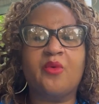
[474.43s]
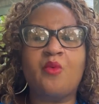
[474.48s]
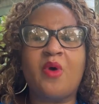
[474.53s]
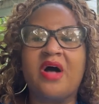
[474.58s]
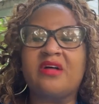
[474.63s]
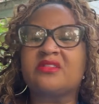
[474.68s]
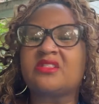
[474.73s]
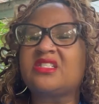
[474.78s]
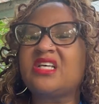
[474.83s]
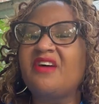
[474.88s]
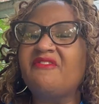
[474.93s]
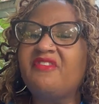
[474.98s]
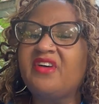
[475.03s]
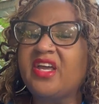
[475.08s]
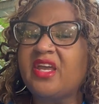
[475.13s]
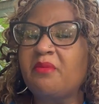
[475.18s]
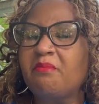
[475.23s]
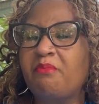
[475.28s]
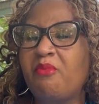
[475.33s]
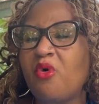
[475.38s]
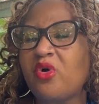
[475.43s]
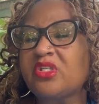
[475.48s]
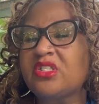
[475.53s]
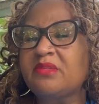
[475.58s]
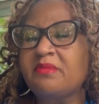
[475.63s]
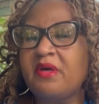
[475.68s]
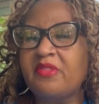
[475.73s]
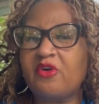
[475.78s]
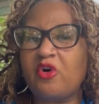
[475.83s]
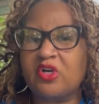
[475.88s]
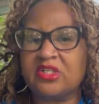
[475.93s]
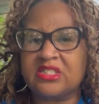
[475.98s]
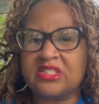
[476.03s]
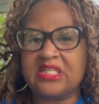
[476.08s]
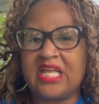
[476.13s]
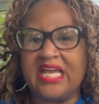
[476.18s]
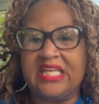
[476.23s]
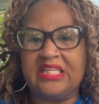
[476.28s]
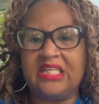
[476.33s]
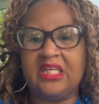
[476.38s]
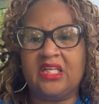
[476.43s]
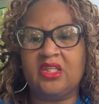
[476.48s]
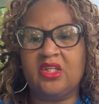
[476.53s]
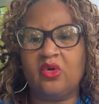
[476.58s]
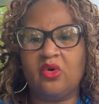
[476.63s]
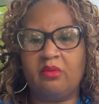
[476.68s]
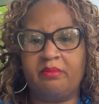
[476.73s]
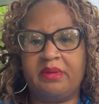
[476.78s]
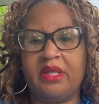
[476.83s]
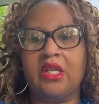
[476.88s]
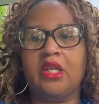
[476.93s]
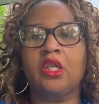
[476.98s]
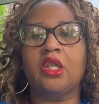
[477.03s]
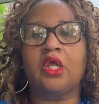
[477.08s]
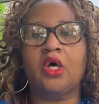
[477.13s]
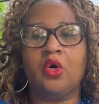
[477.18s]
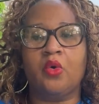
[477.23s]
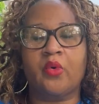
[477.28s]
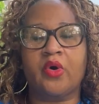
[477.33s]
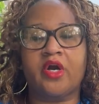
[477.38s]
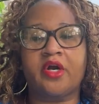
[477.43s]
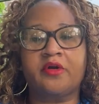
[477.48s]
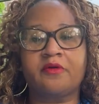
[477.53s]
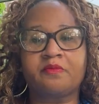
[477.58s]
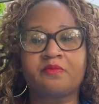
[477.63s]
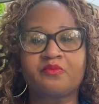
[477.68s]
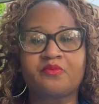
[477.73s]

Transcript: while Suffolk and Portsmouth are slightly a little bit lower.